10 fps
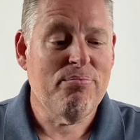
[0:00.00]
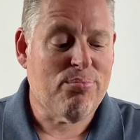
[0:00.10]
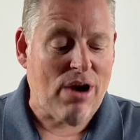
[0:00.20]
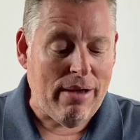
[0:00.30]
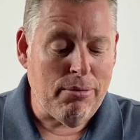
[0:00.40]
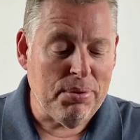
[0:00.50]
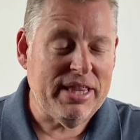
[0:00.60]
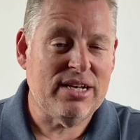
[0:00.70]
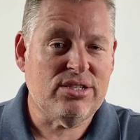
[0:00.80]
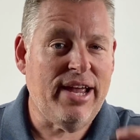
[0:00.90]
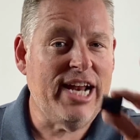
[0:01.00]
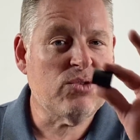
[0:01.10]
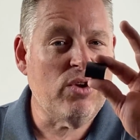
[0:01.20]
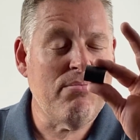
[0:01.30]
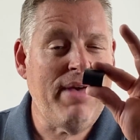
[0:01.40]
Probably the
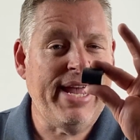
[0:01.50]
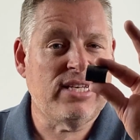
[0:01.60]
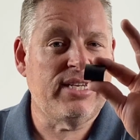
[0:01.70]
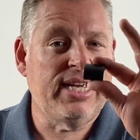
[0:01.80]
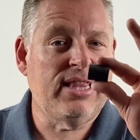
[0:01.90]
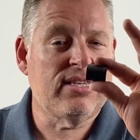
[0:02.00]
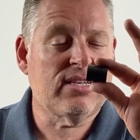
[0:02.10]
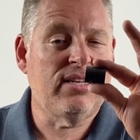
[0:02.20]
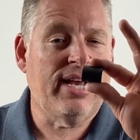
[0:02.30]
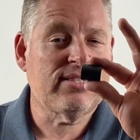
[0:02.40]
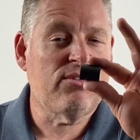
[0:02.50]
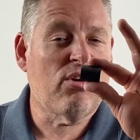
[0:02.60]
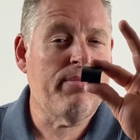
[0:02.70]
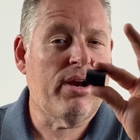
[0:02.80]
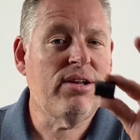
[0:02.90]
change we make to get this connection in
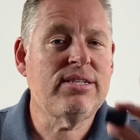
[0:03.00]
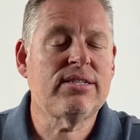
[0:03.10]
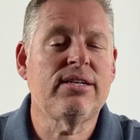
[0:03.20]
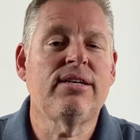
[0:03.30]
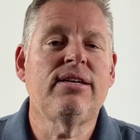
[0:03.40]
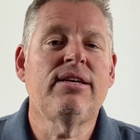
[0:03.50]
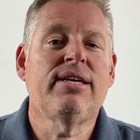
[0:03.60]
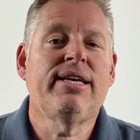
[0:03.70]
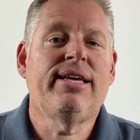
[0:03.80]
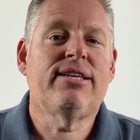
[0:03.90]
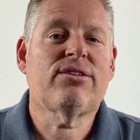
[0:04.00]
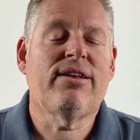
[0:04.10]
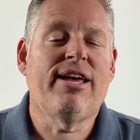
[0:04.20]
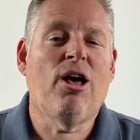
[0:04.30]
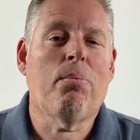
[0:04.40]
our marriage is
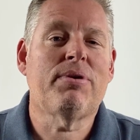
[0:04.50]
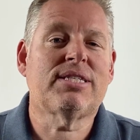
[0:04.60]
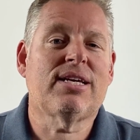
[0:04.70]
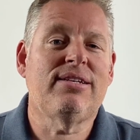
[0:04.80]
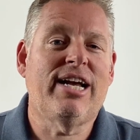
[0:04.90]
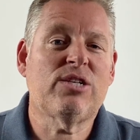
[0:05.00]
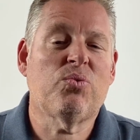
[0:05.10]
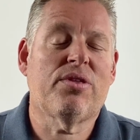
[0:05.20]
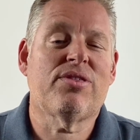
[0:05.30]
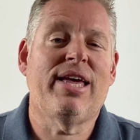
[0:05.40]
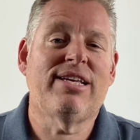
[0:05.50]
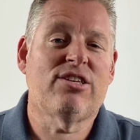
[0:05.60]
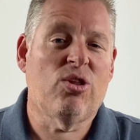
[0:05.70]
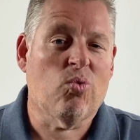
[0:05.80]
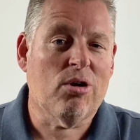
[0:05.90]
going to help us connect with things
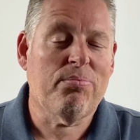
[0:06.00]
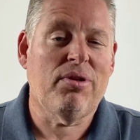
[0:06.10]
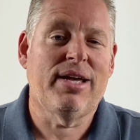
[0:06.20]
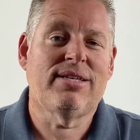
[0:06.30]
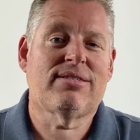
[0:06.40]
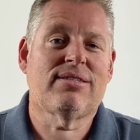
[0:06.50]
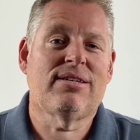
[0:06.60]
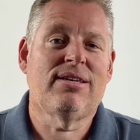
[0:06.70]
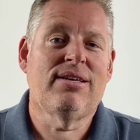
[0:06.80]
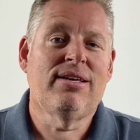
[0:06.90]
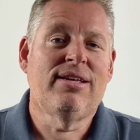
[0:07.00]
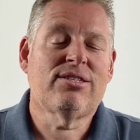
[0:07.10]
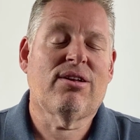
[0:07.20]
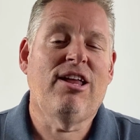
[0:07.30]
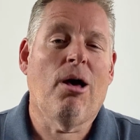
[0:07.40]
in the workplace. It's
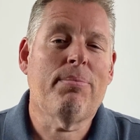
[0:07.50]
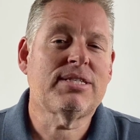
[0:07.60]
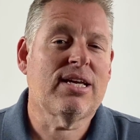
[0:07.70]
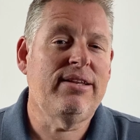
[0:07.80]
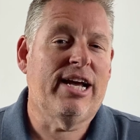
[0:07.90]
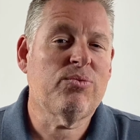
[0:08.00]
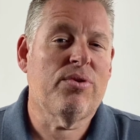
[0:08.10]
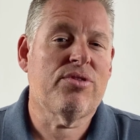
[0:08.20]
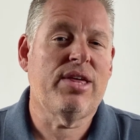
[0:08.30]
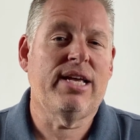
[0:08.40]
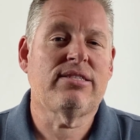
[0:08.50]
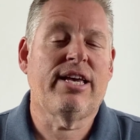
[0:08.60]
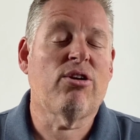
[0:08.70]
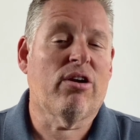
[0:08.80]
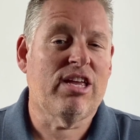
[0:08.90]
going to help us connect with things
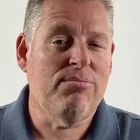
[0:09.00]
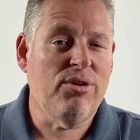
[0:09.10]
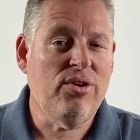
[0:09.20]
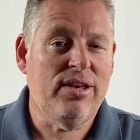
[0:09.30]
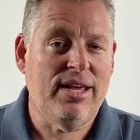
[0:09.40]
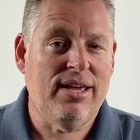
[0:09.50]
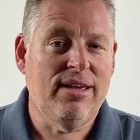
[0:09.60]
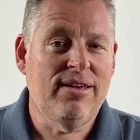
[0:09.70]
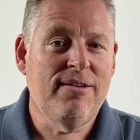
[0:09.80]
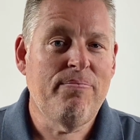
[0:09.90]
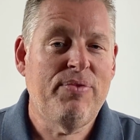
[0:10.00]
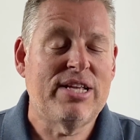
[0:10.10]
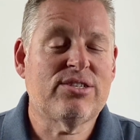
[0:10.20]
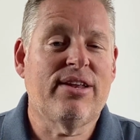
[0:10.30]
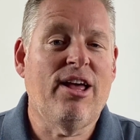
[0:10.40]
in our community.
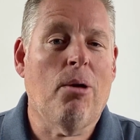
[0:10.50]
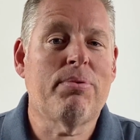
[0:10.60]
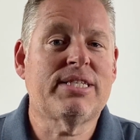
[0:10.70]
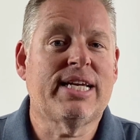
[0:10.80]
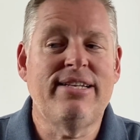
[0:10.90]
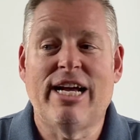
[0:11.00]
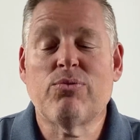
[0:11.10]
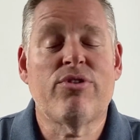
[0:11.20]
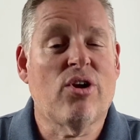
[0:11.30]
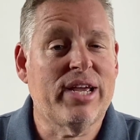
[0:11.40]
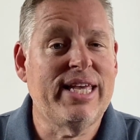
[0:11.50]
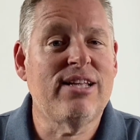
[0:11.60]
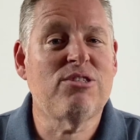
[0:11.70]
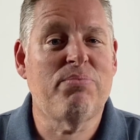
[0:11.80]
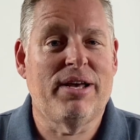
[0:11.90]
It's going to help us connect with our
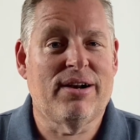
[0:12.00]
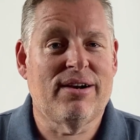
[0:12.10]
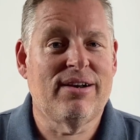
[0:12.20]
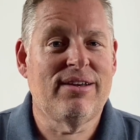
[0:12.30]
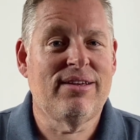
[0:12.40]
kids better.